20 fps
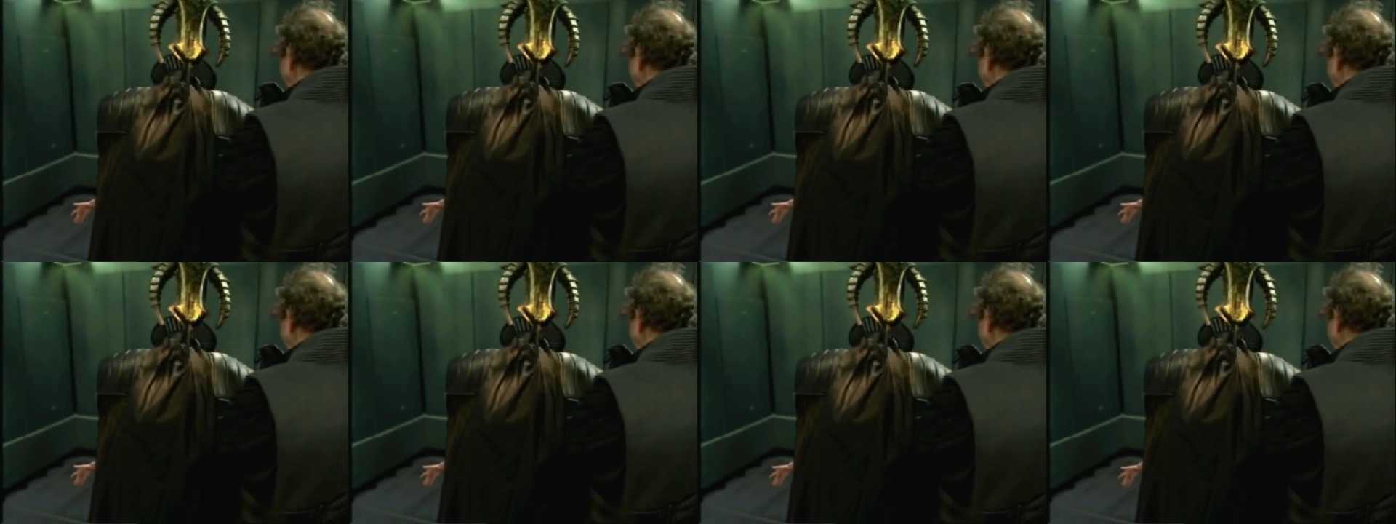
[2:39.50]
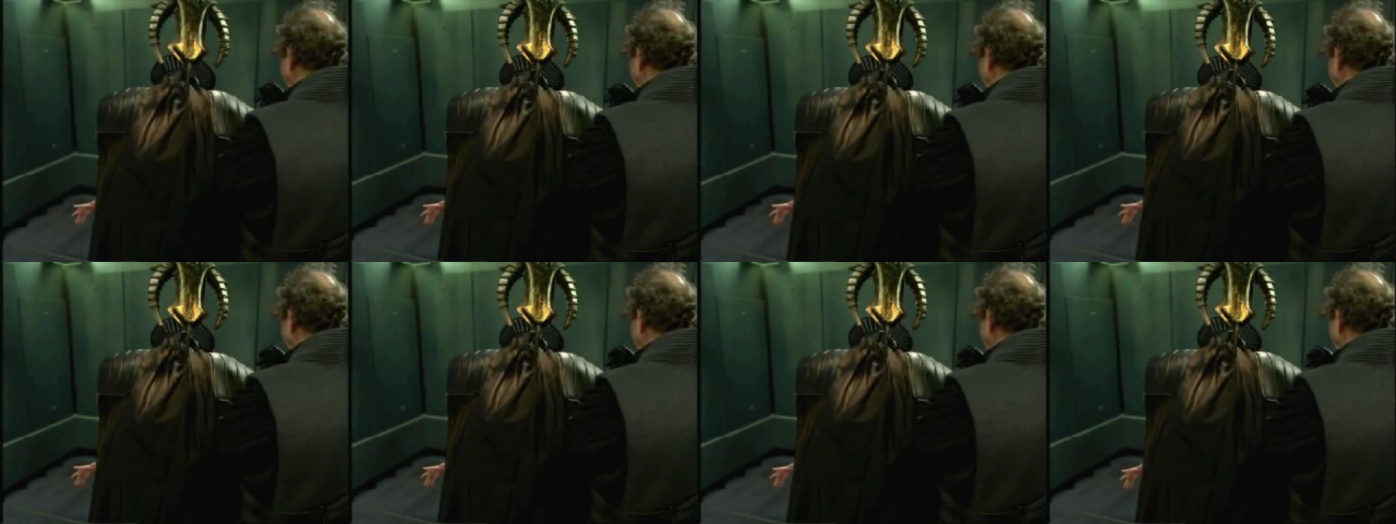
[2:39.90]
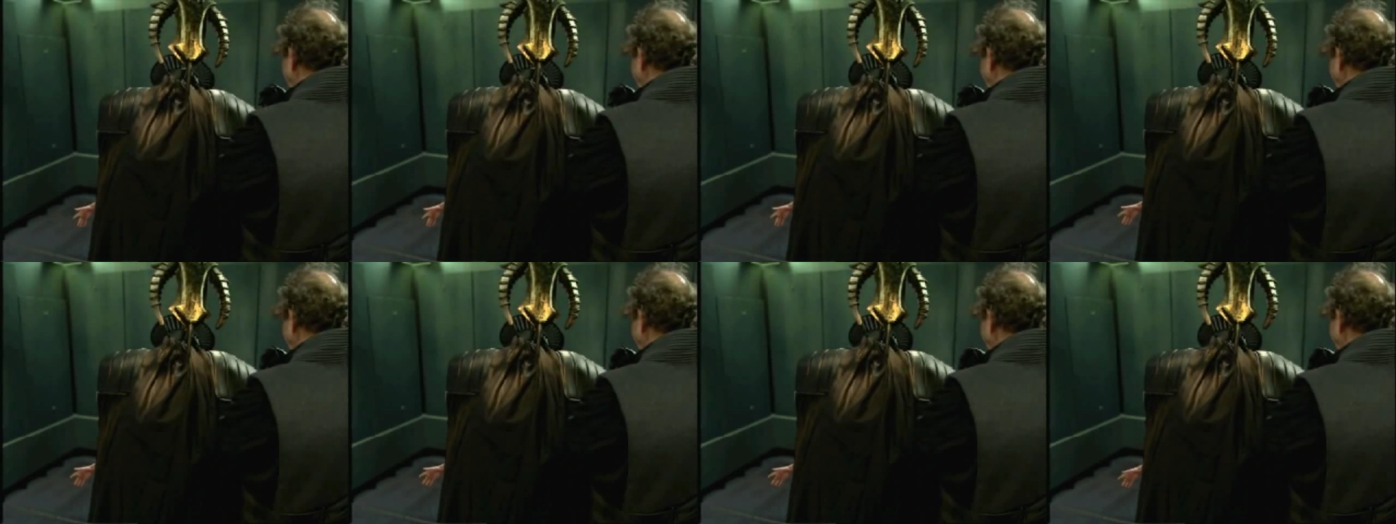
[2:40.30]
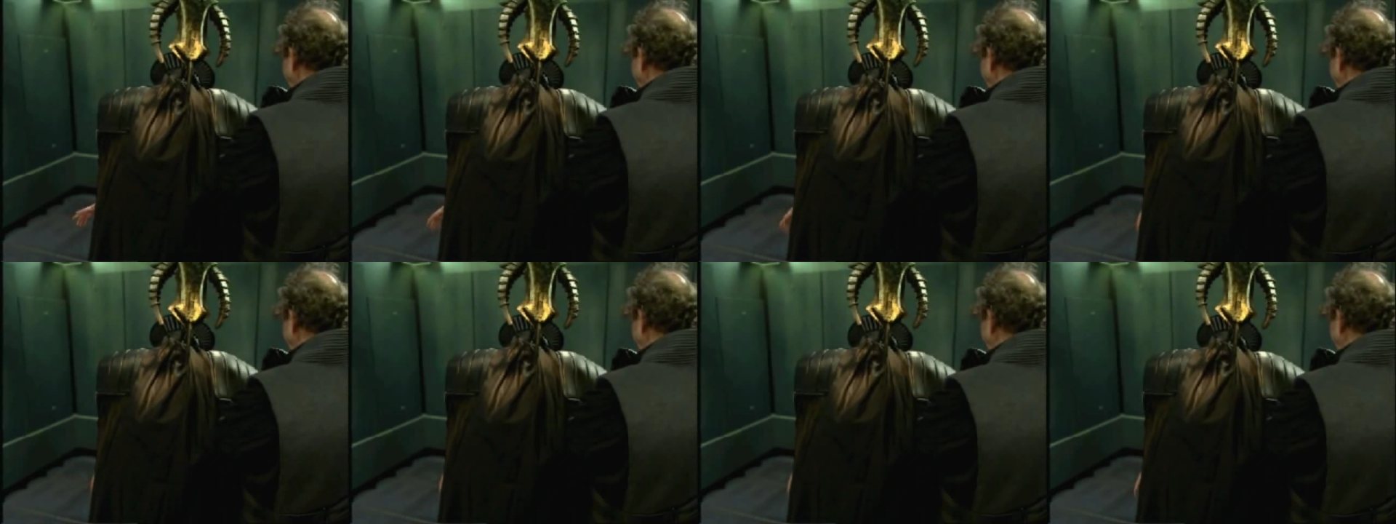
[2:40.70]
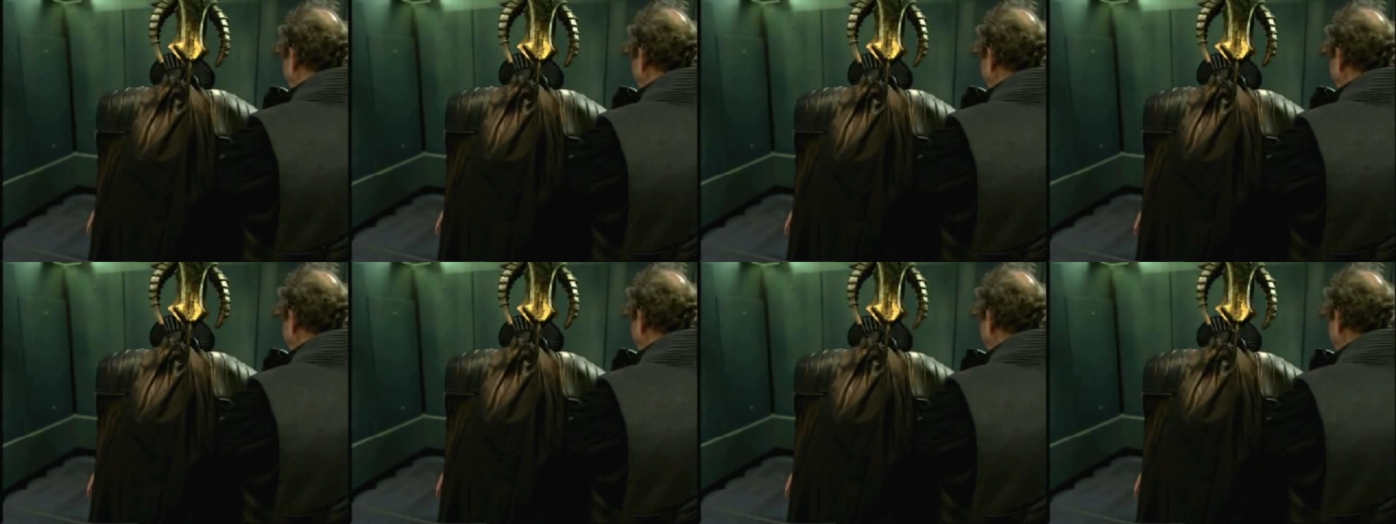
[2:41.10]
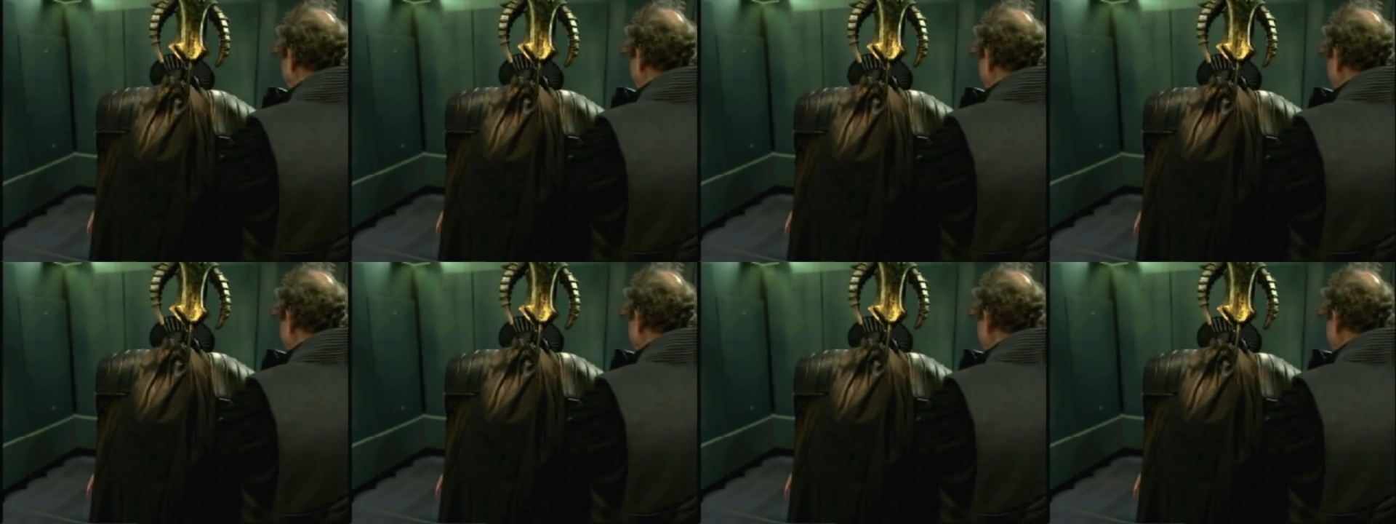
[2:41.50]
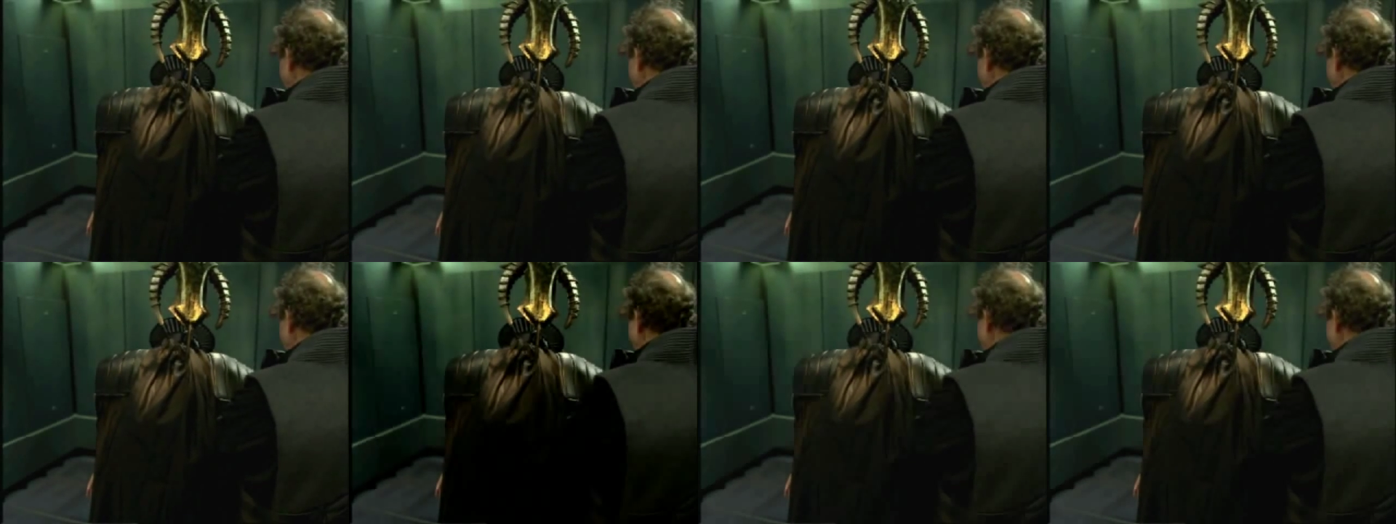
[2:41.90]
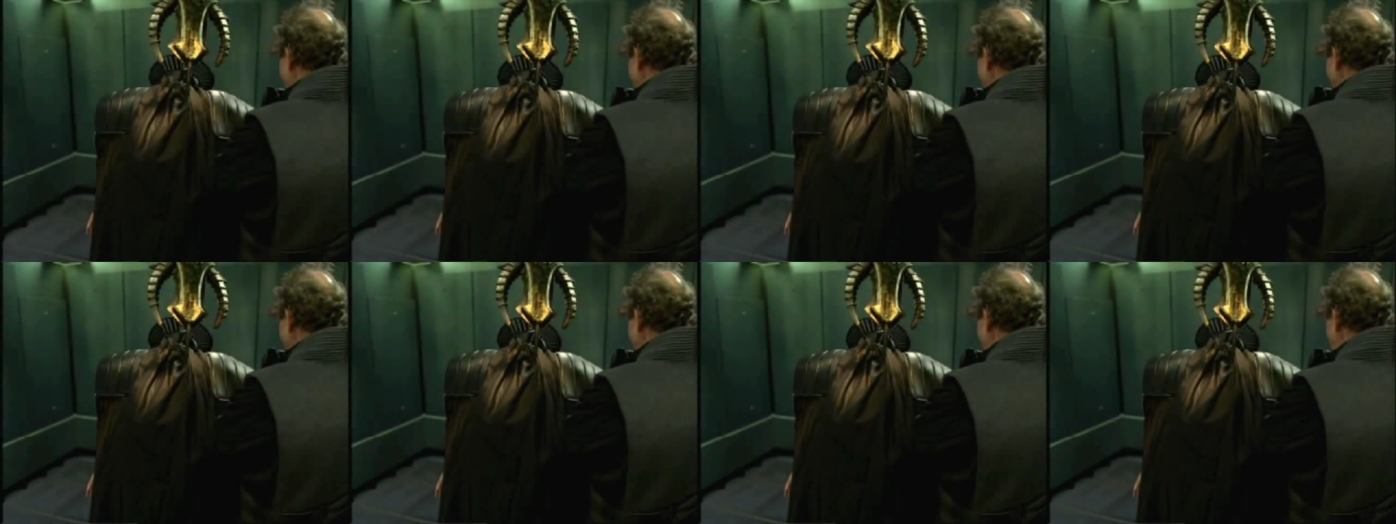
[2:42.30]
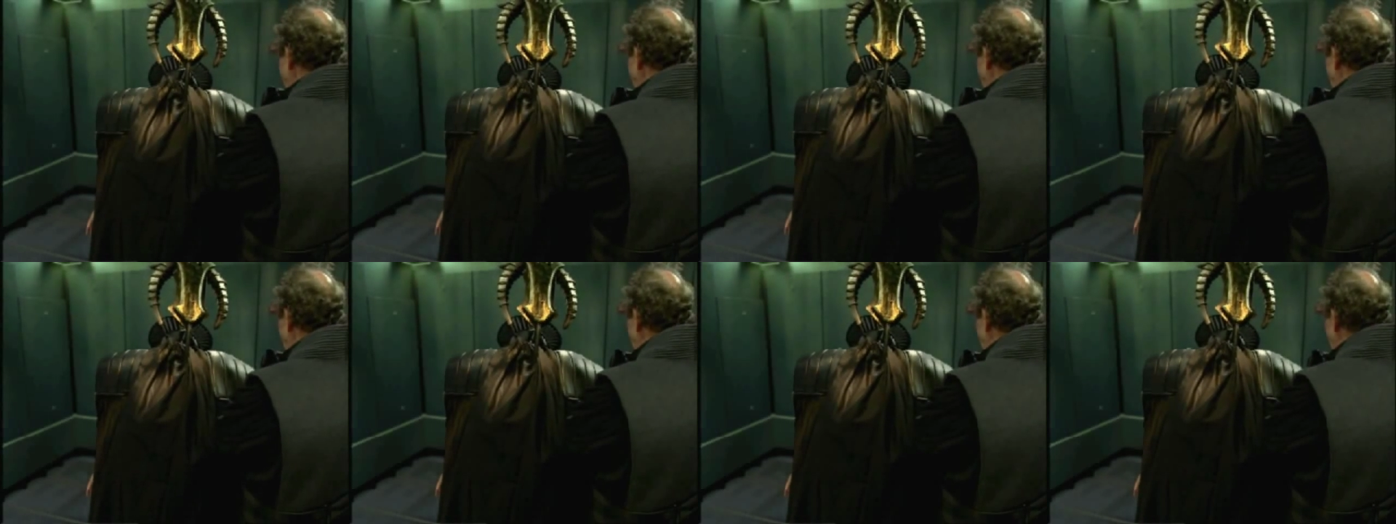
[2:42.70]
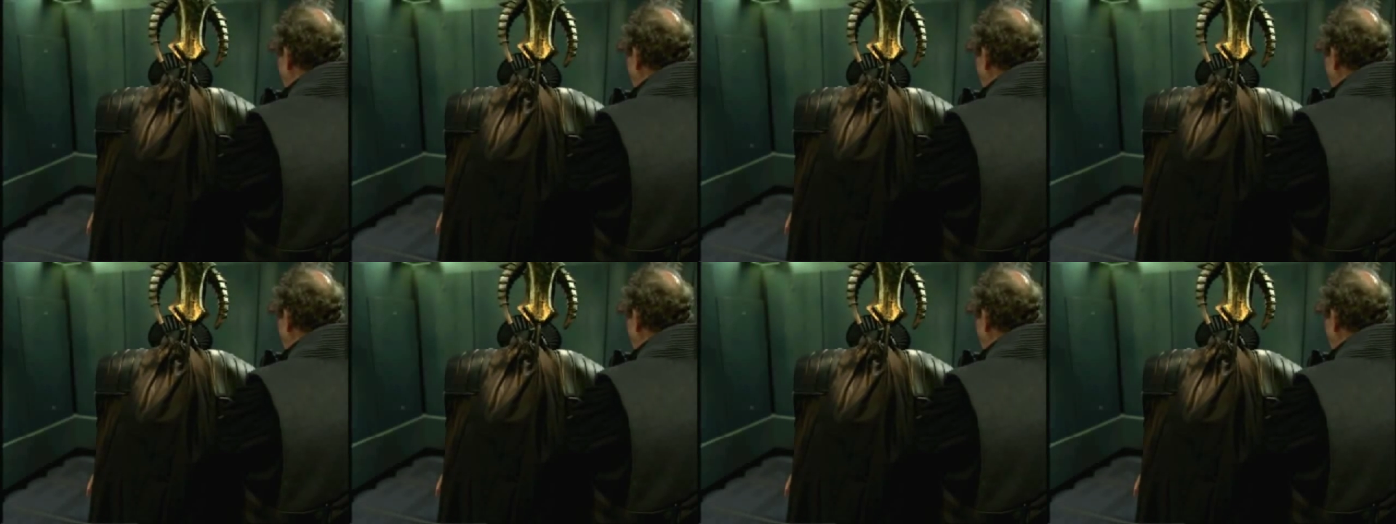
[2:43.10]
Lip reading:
(no speaker visible)